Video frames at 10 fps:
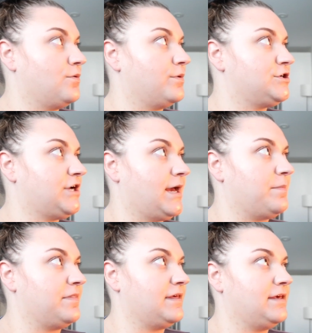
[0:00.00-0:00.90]
which
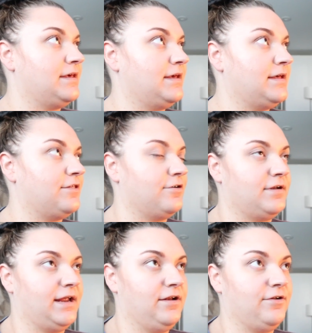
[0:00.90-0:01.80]
I'm thinking either
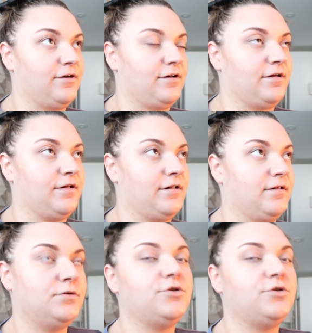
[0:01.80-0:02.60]
dental.